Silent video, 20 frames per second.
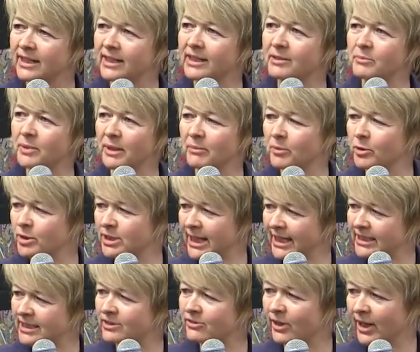can be a more
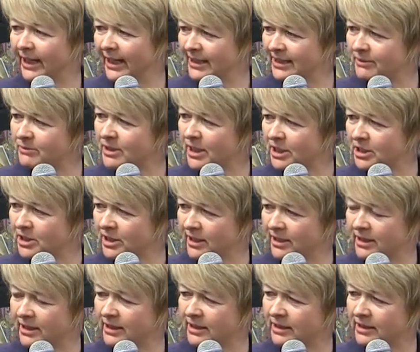satisfying adaptation i think